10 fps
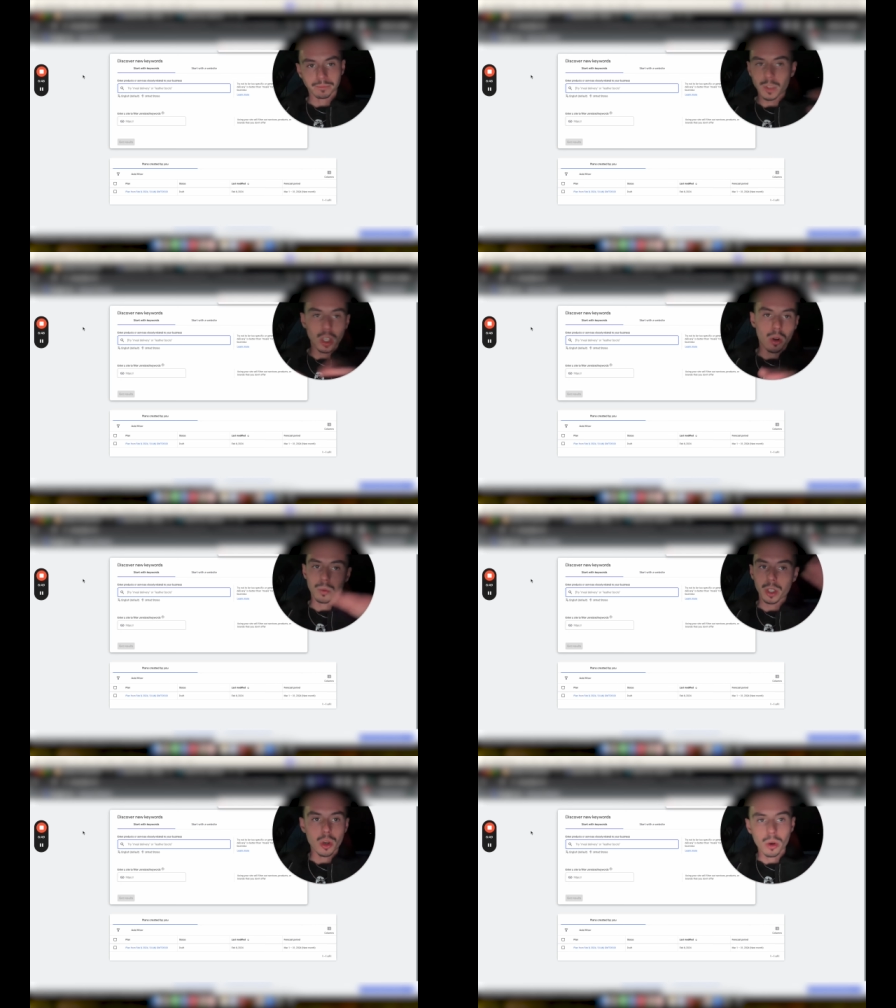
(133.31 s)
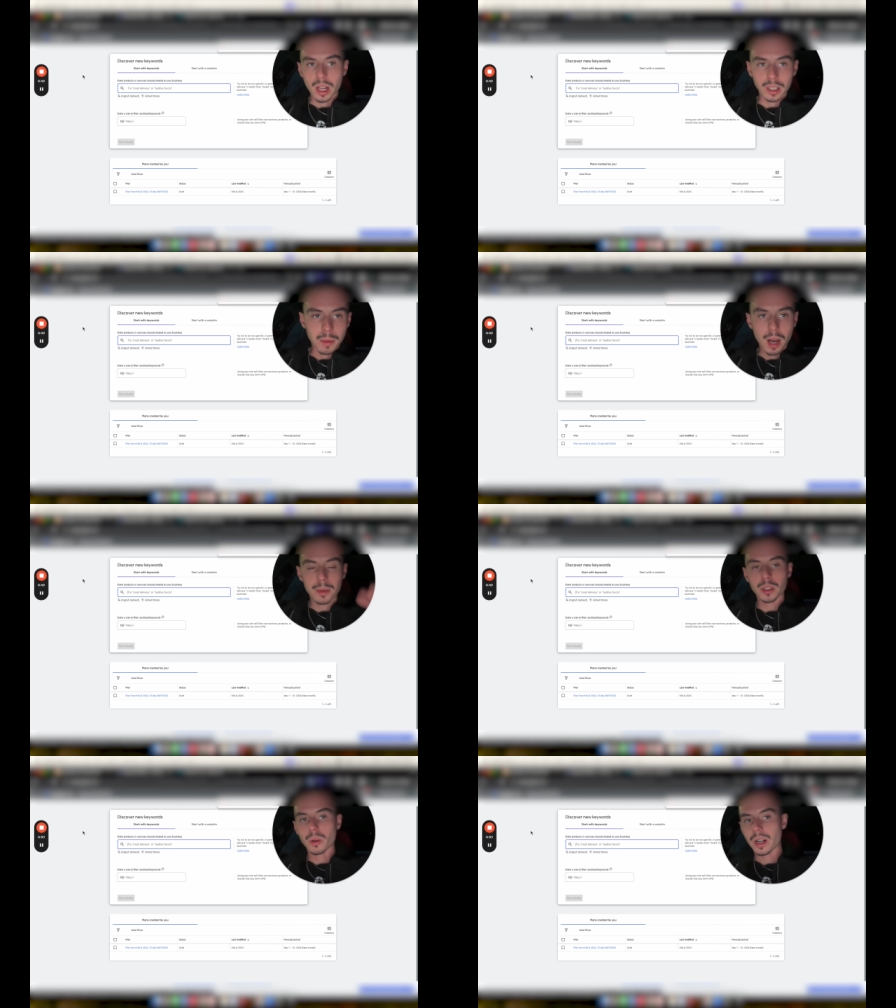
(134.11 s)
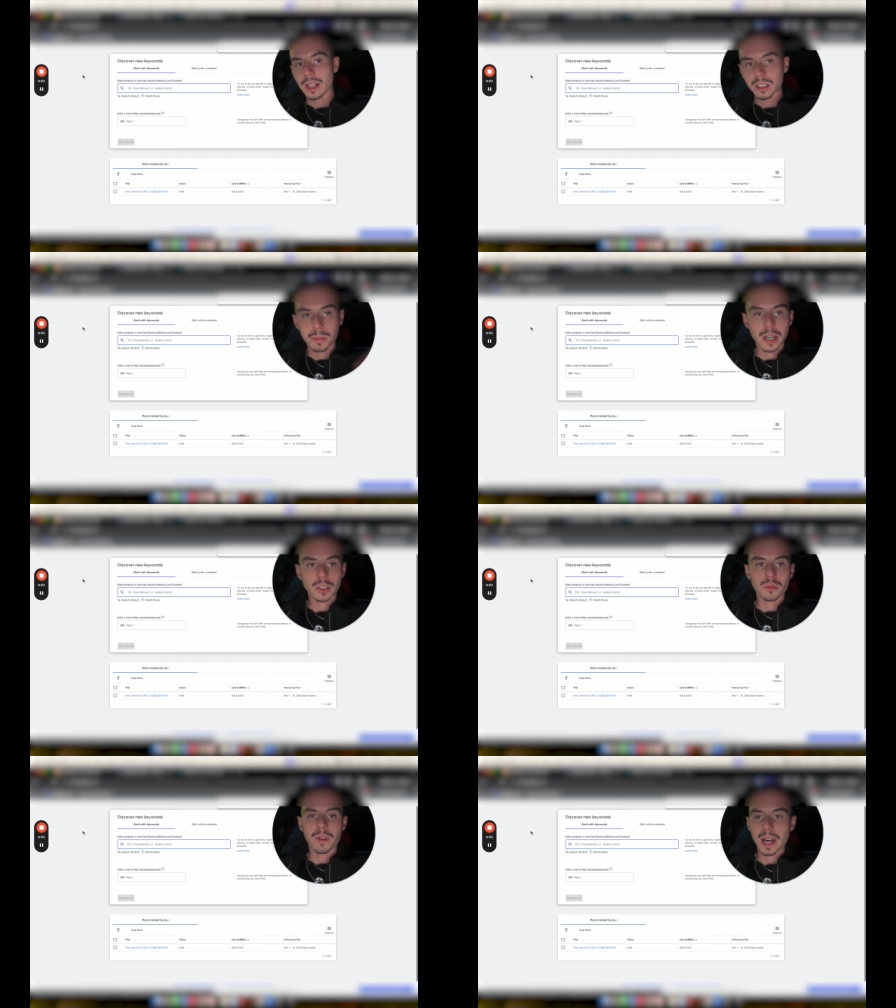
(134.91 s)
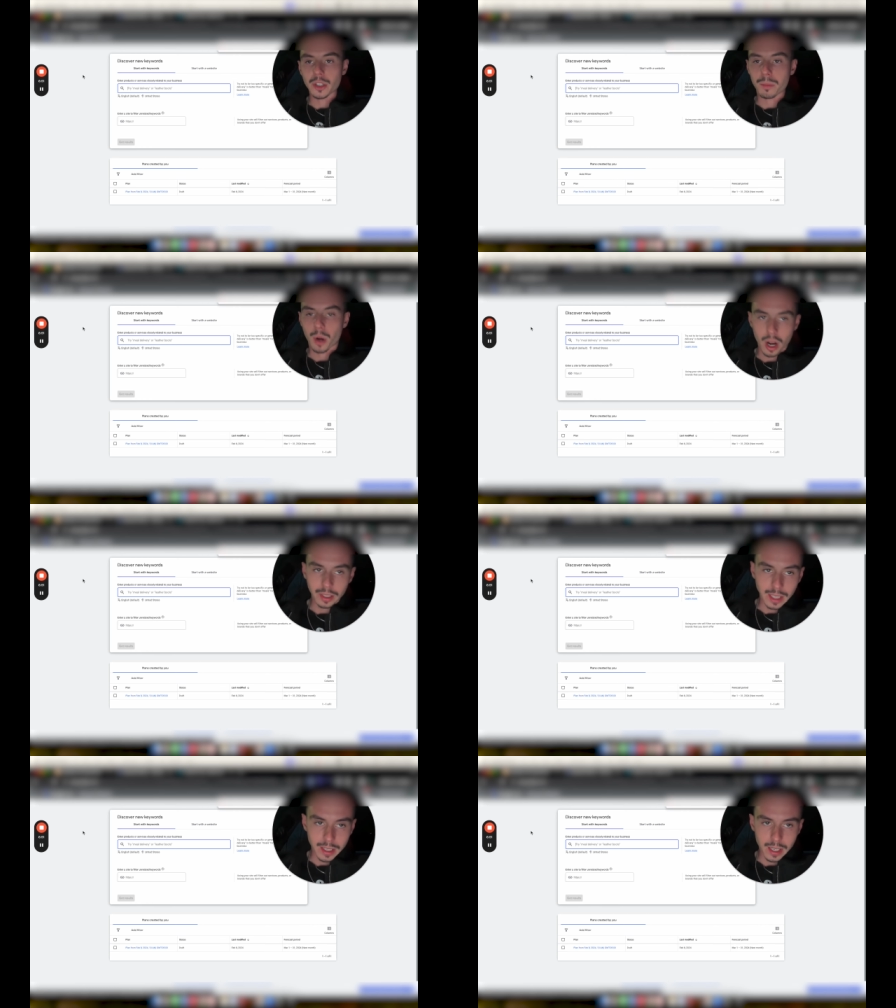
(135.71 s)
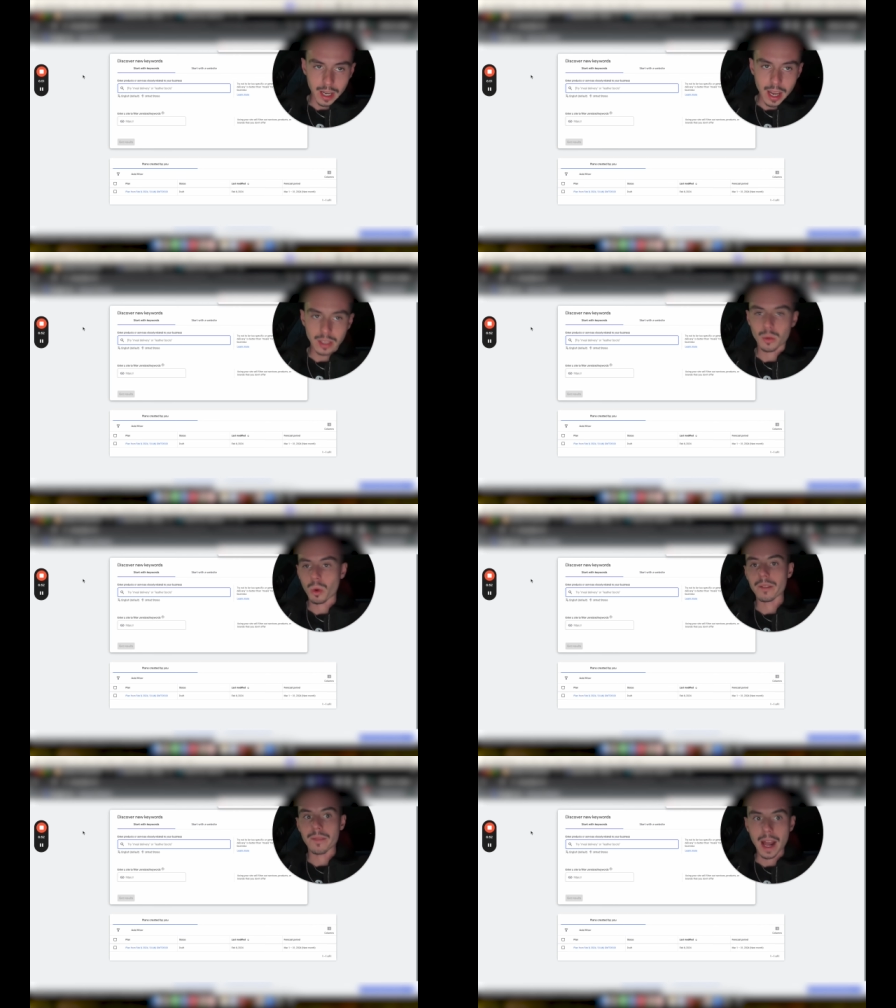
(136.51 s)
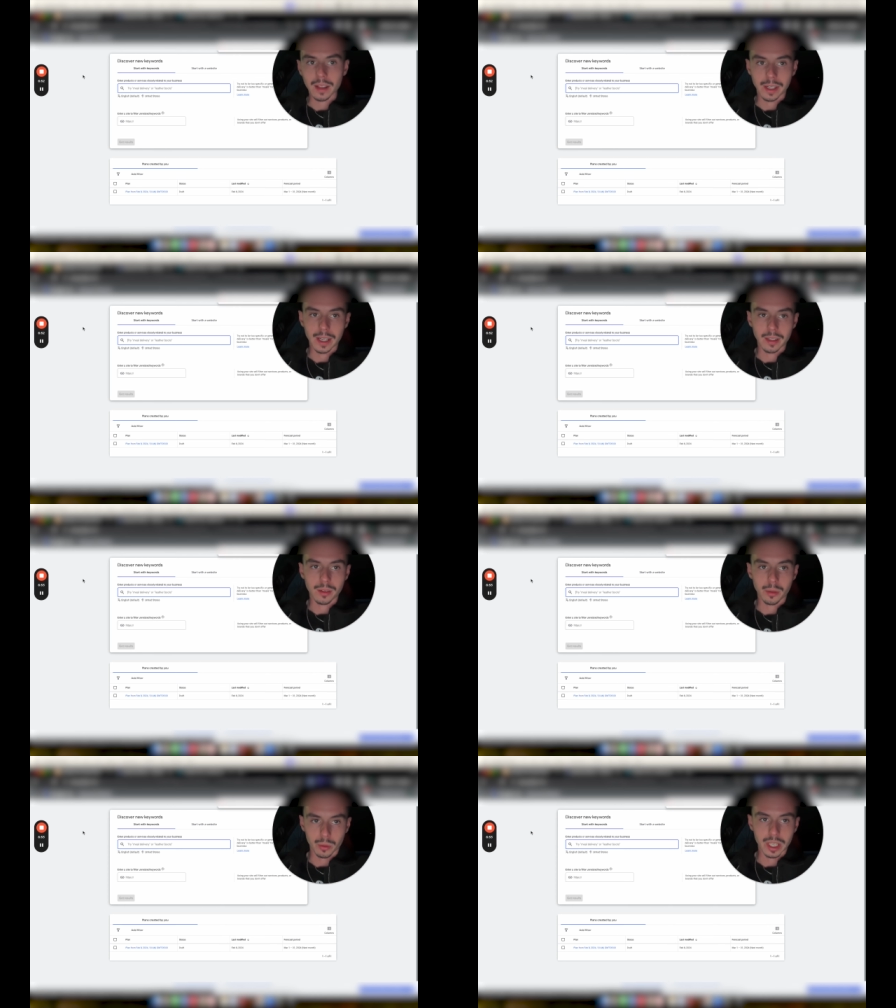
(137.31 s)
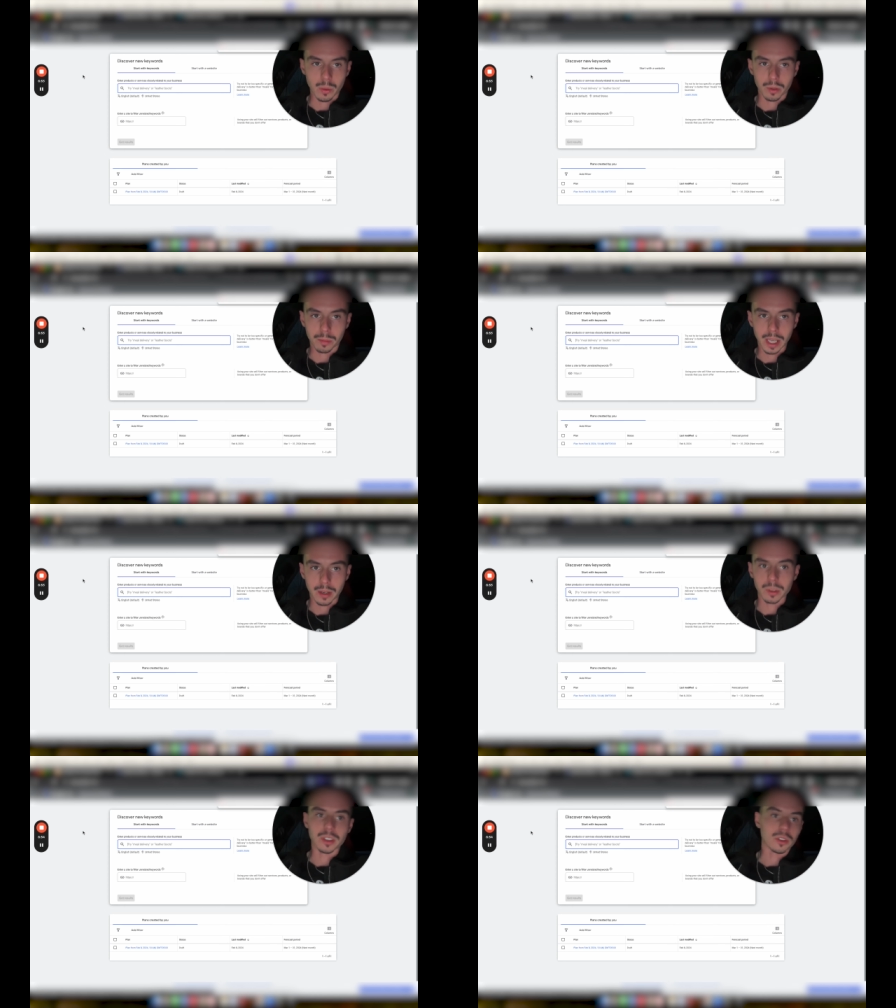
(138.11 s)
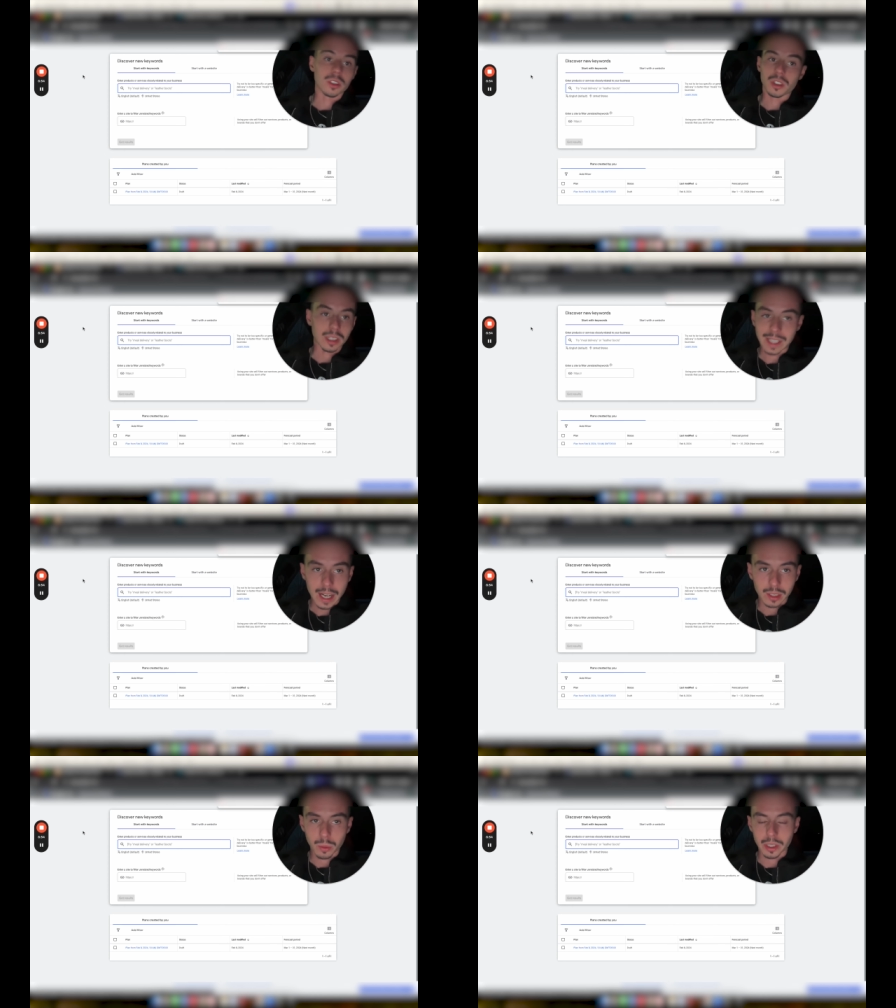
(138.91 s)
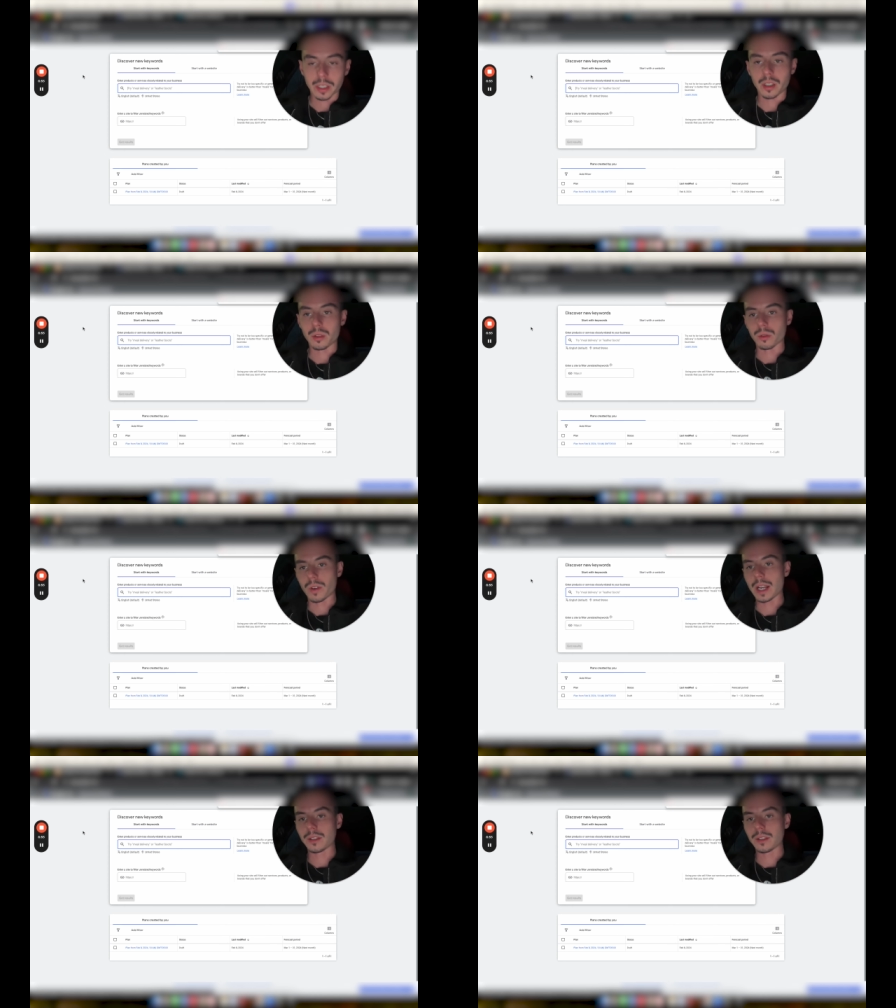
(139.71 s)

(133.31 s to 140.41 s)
you go to Alibaba, you go to AliExpress, you find your product idea, and you want to validate it through Keyword Planner, which is exactly what you're going to do, right?